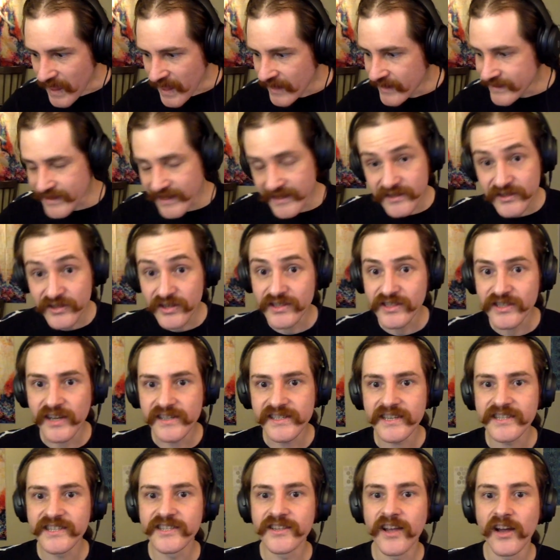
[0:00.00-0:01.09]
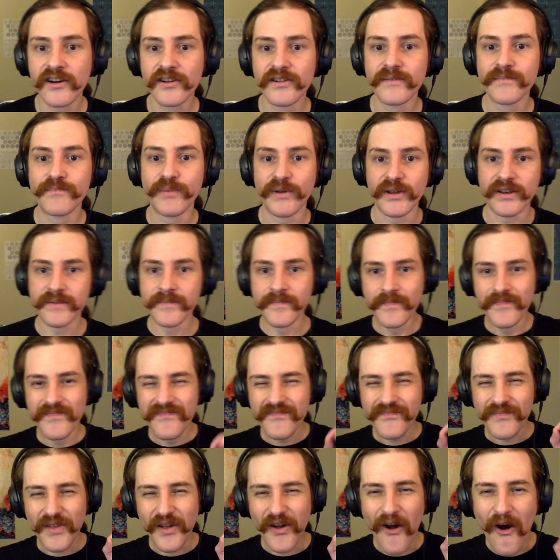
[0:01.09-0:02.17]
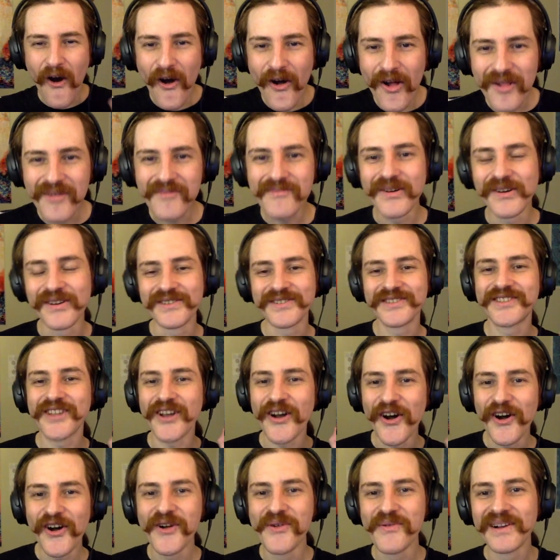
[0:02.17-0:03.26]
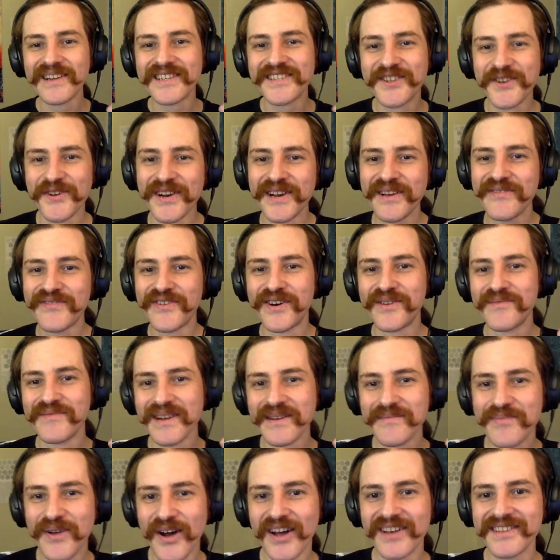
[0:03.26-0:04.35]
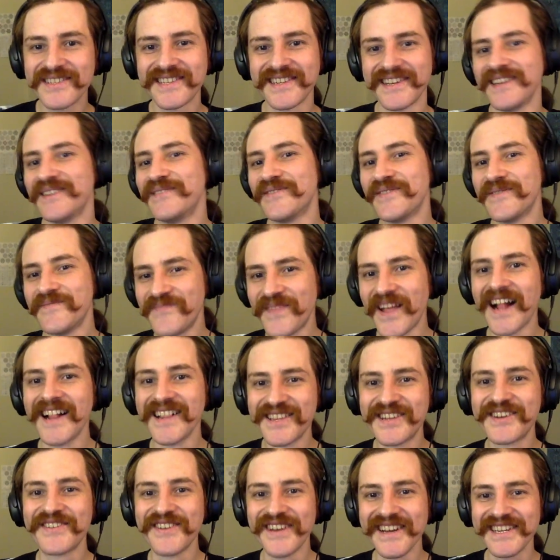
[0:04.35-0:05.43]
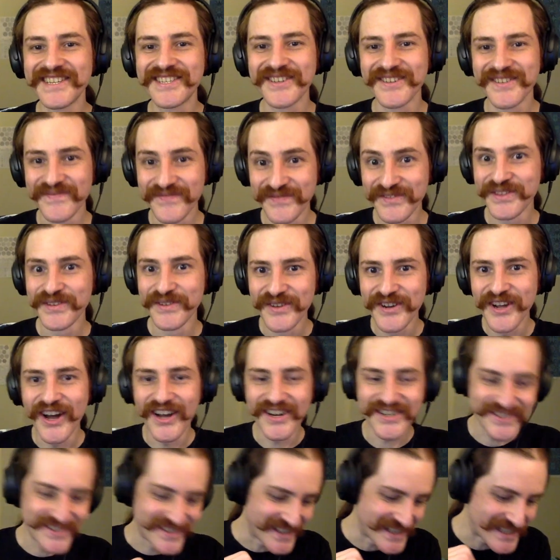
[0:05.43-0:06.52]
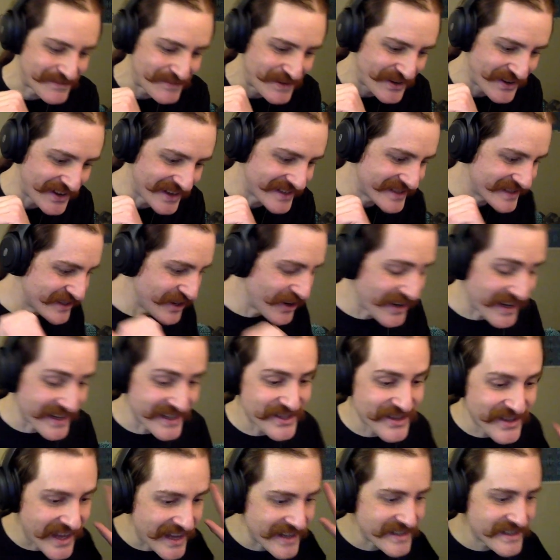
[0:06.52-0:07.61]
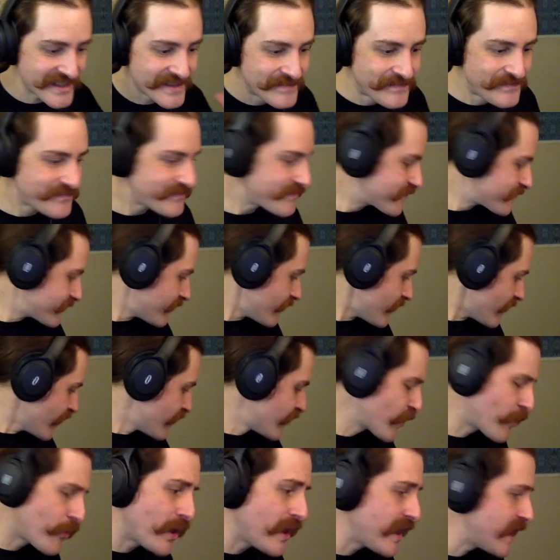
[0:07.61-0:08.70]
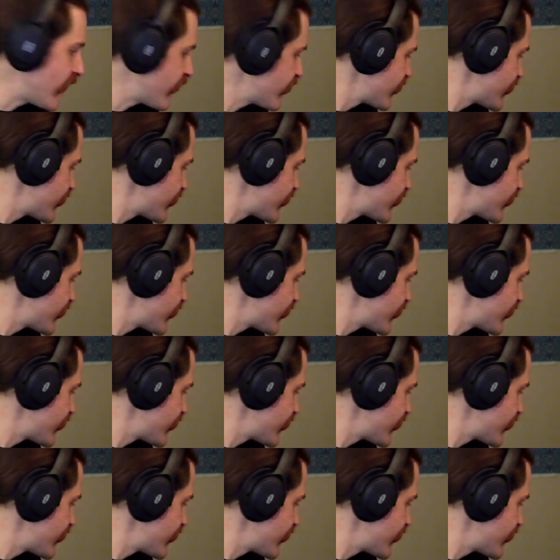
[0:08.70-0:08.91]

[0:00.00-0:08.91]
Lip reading: It's like just such a subtle but almost always uniformly positive alteration to conscious experience. Okay, so that's the Qualia of